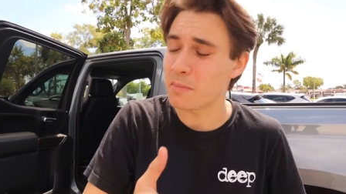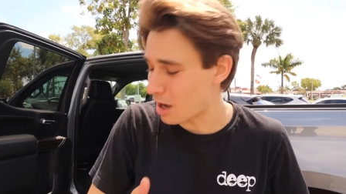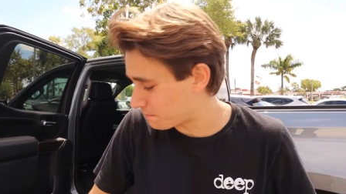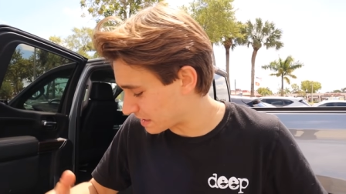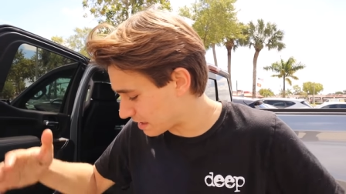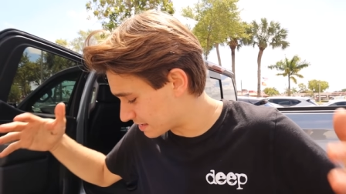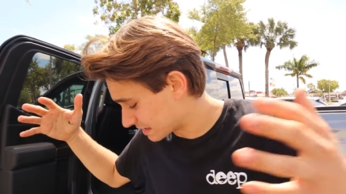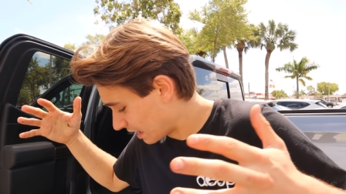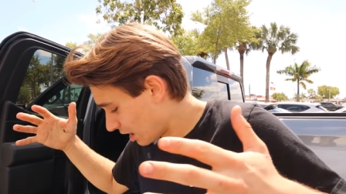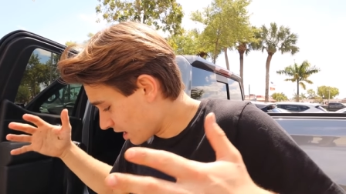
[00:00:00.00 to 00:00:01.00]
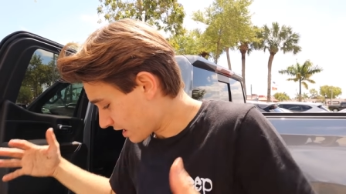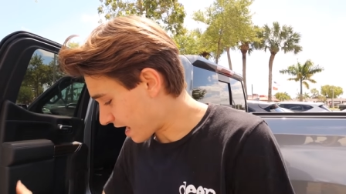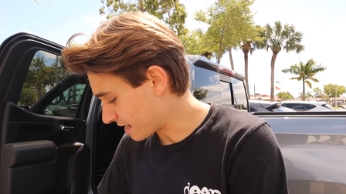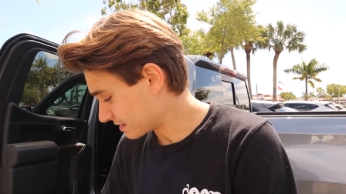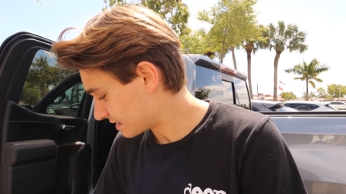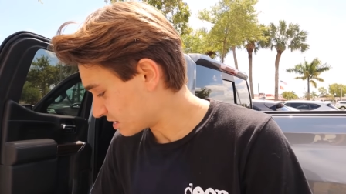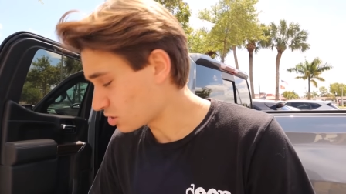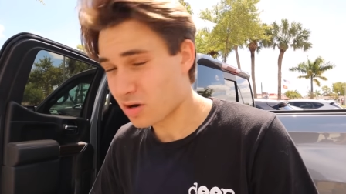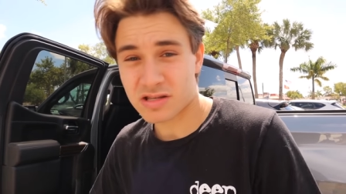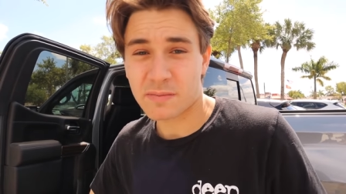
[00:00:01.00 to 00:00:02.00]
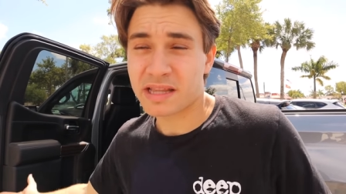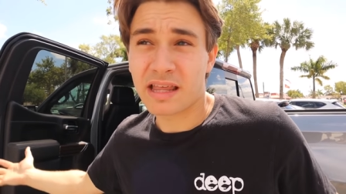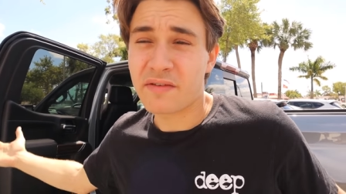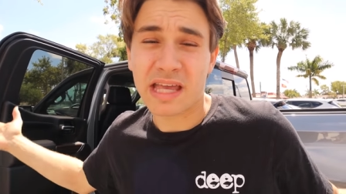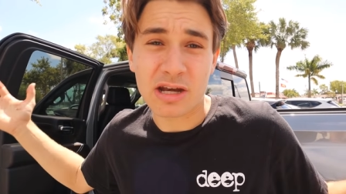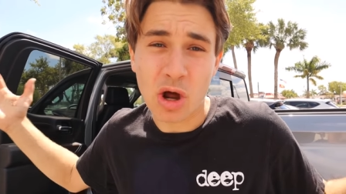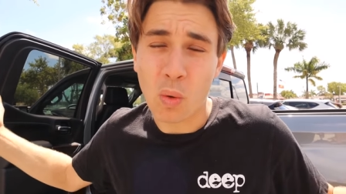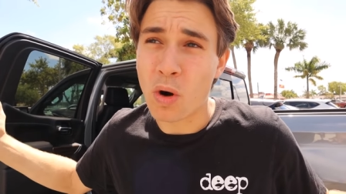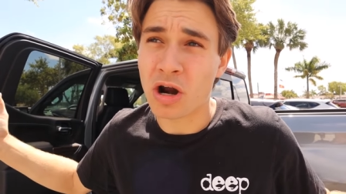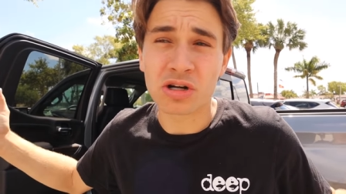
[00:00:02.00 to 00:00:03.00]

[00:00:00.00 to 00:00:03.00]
up because, guys, these turtles have been living in no water,